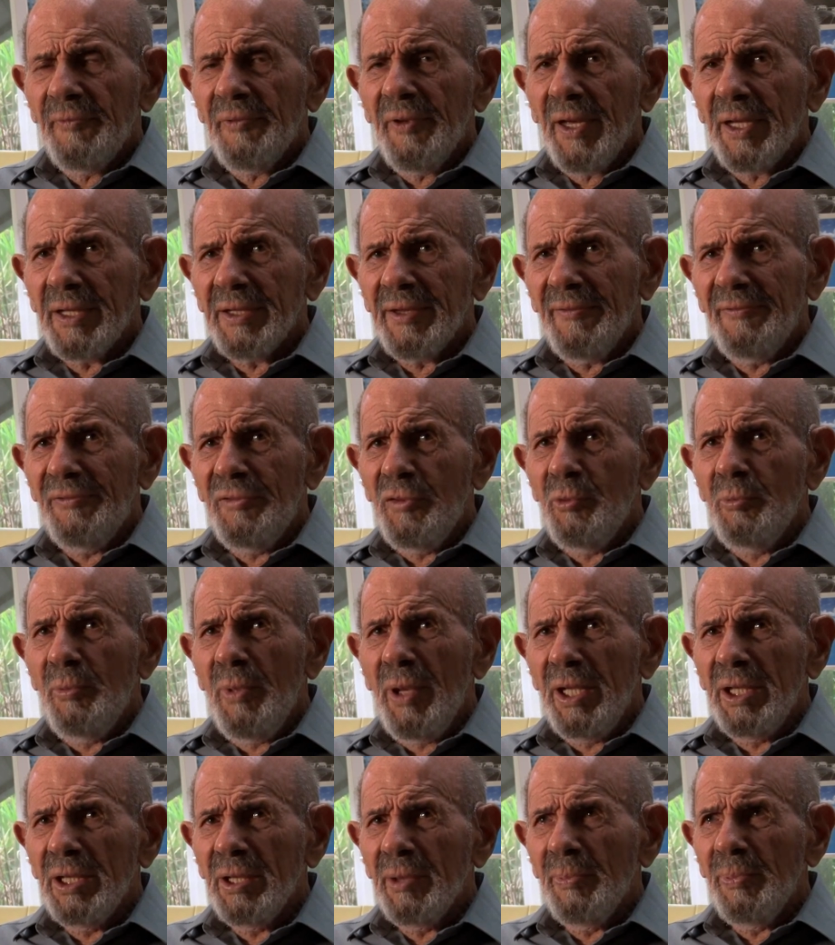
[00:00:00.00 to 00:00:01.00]
In fact, if you
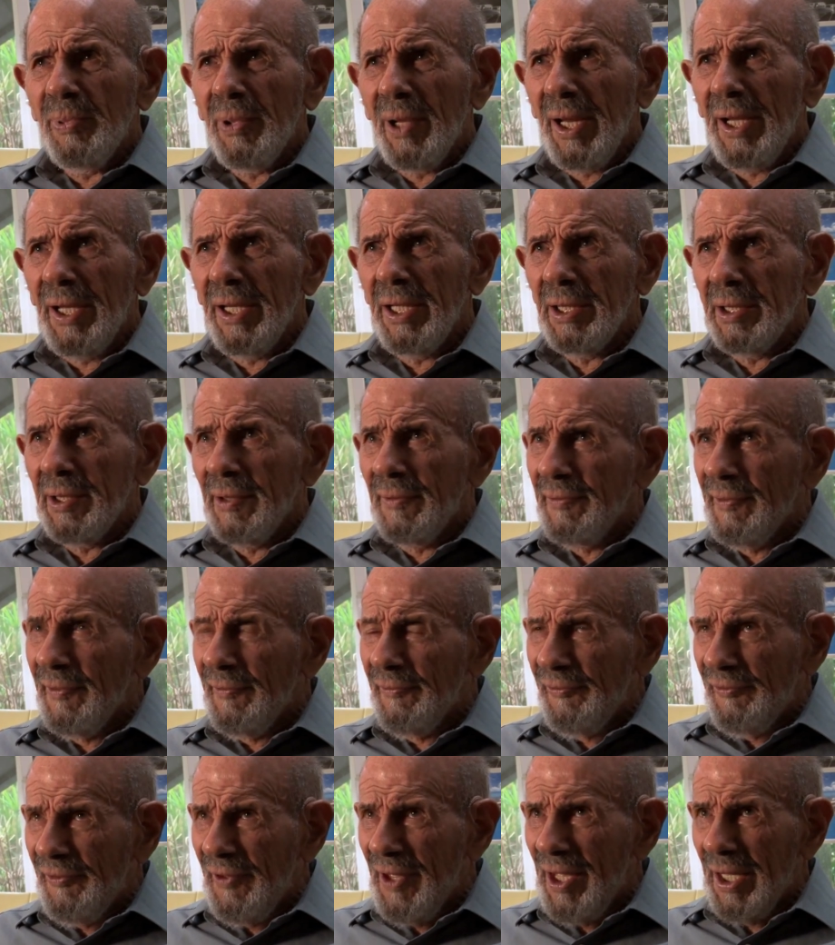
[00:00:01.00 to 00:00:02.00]
made a blade of
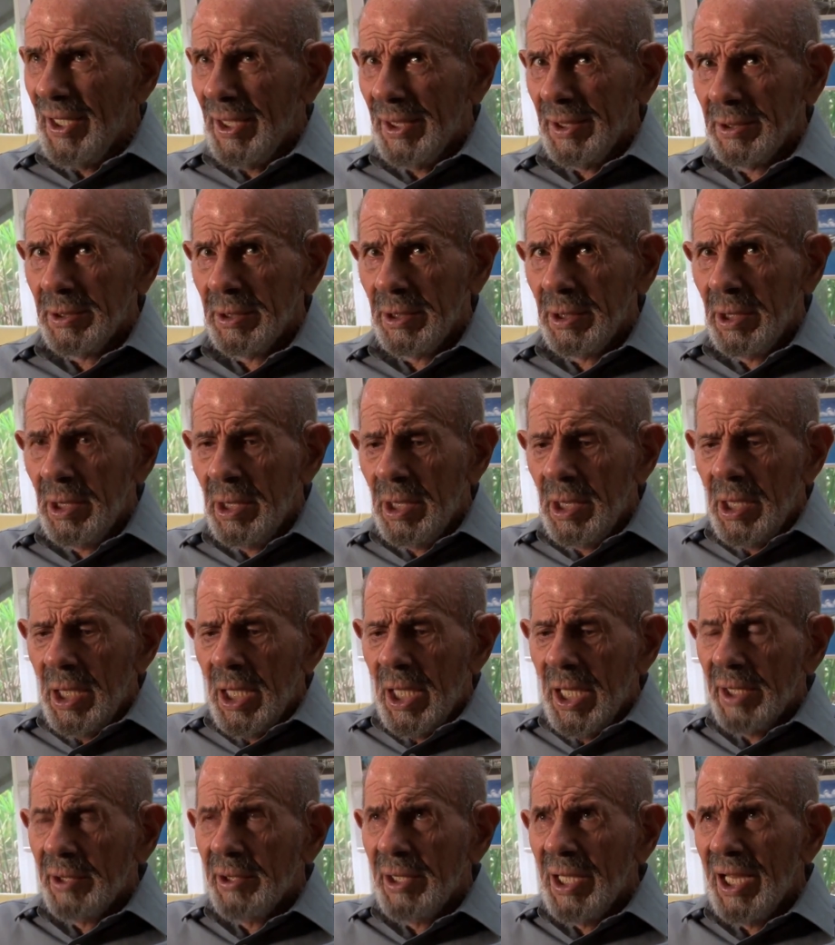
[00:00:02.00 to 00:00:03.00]
a fan
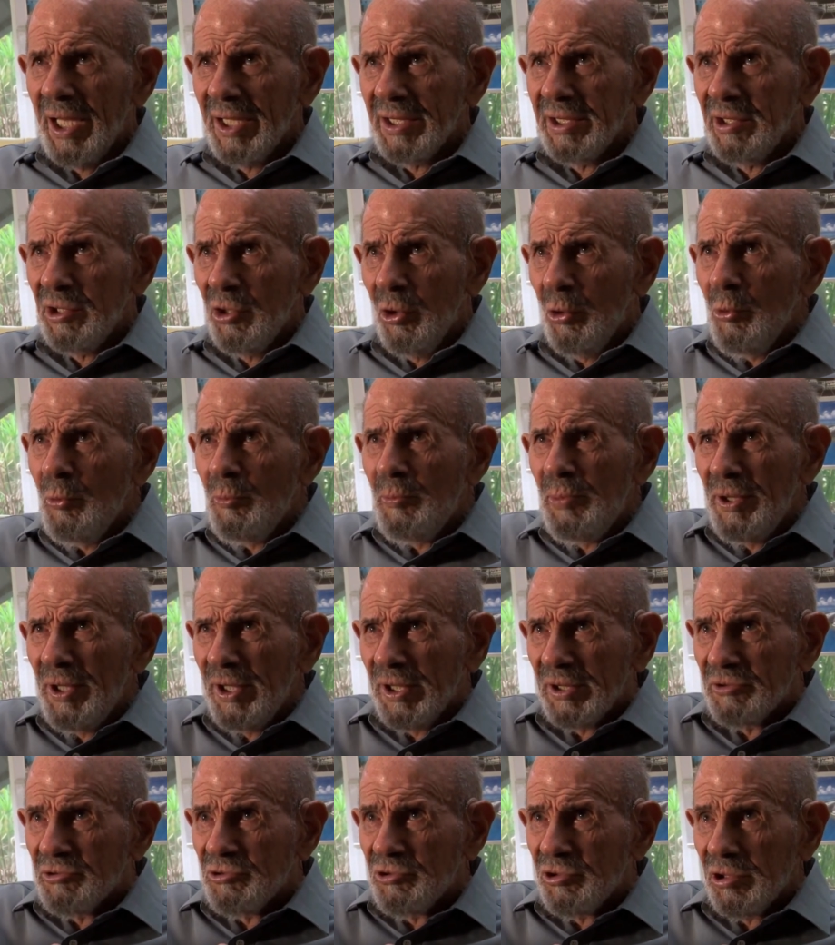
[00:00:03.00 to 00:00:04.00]
and had no
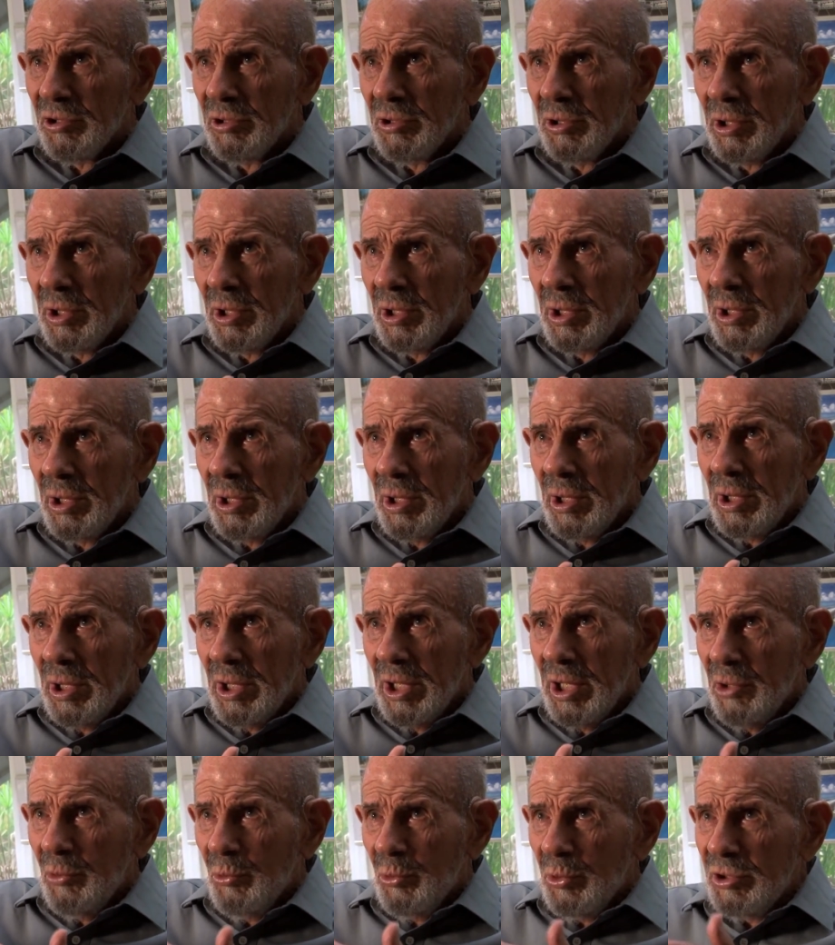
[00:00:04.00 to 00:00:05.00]
pitch,
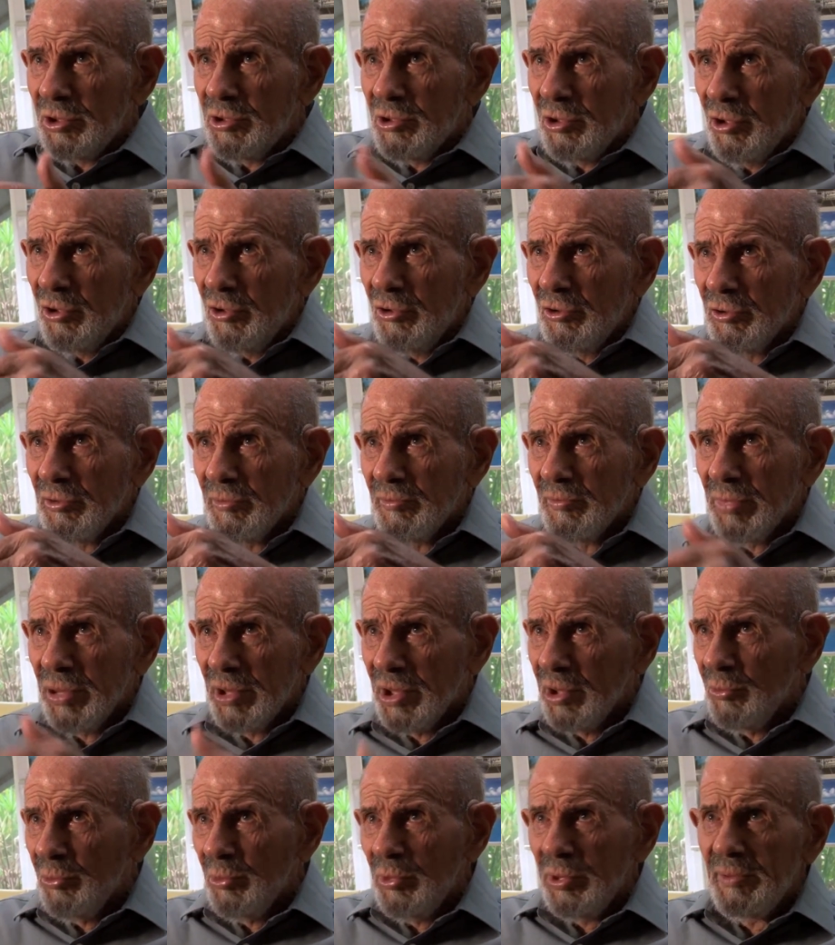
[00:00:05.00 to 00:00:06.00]
it would turn,
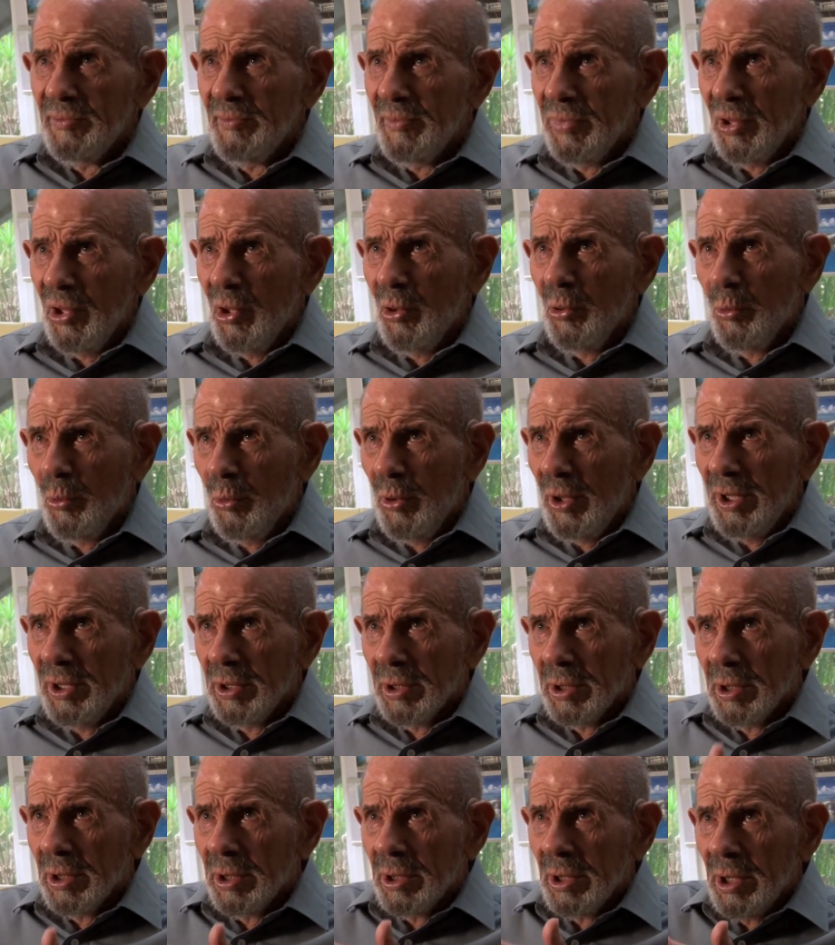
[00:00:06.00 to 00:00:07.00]
but it wouldn't blow
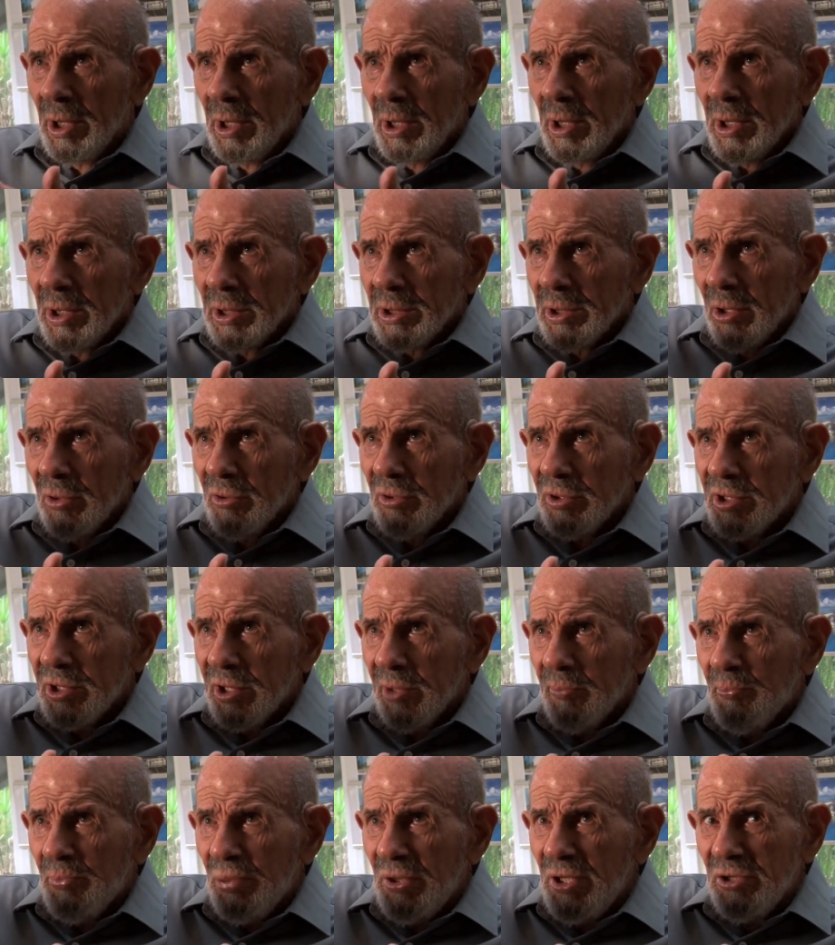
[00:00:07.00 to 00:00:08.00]
wind. So it's
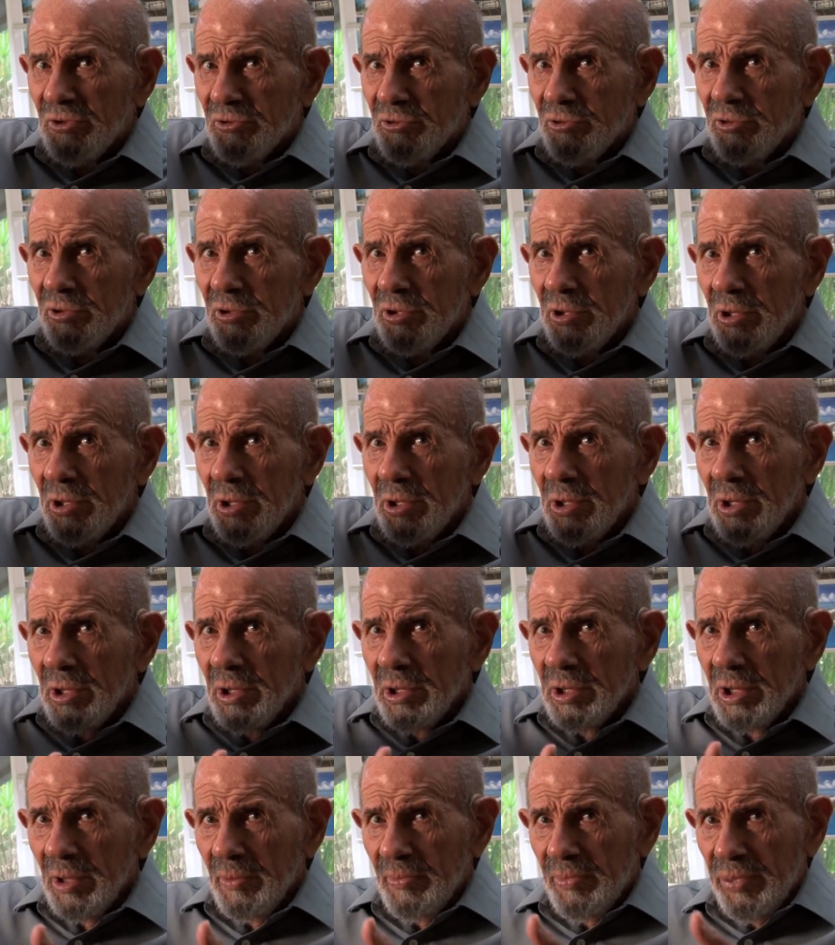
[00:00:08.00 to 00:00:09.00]
the pitch
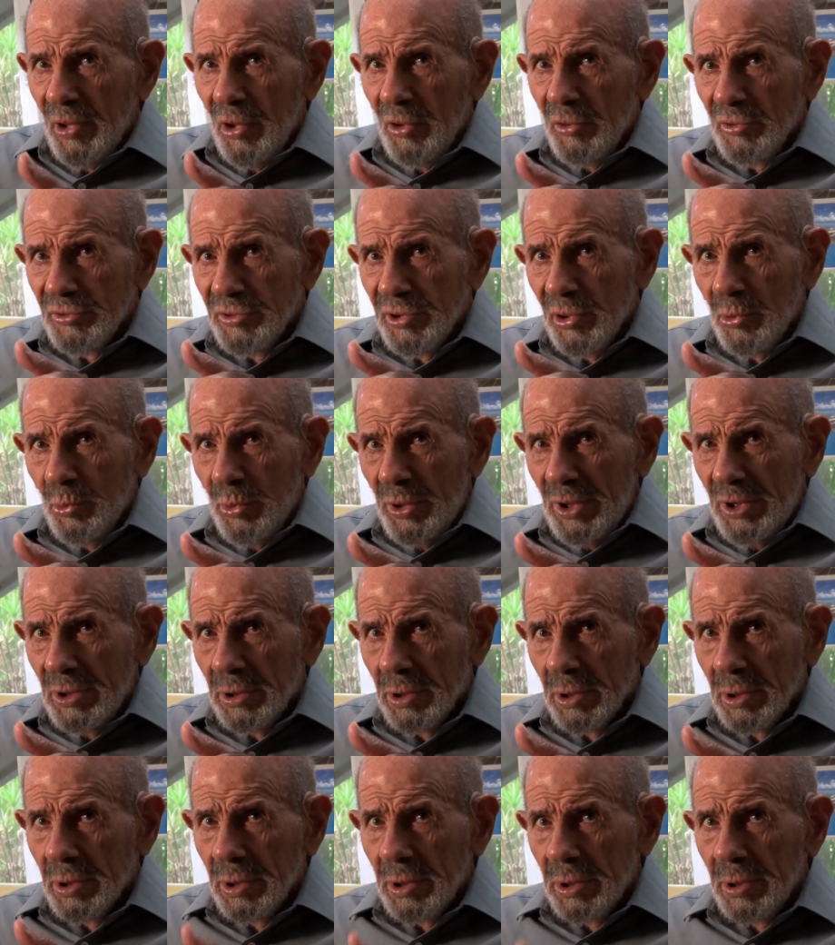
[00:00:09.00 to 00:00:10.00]
that blows the
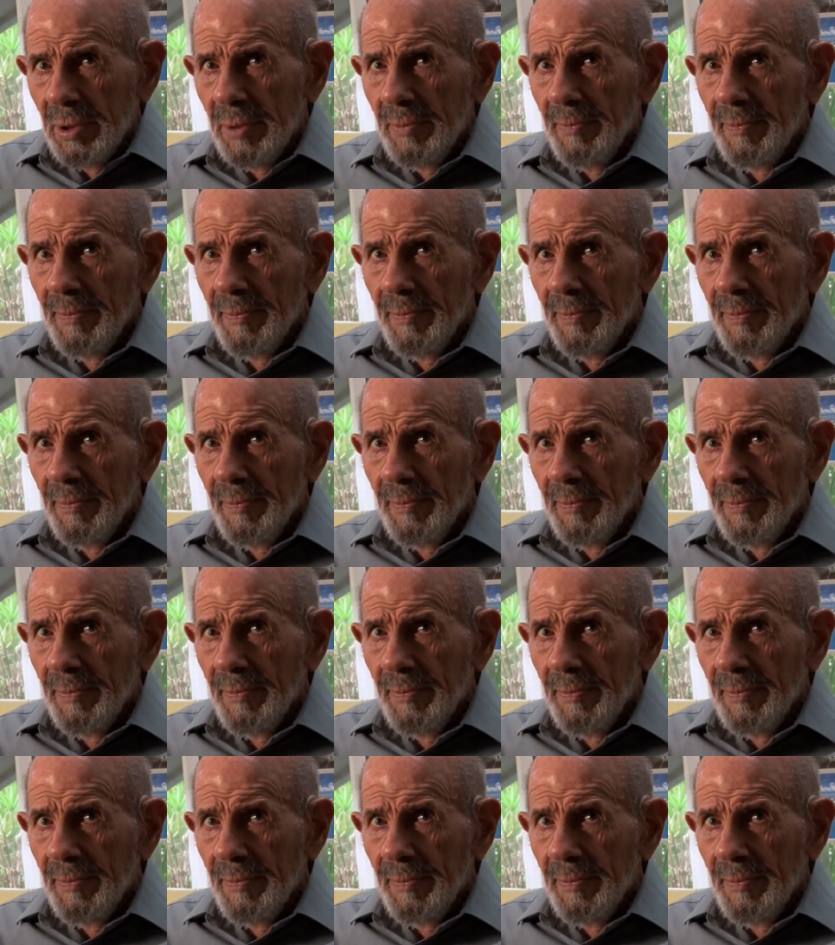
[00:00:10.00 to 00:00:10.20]
wind.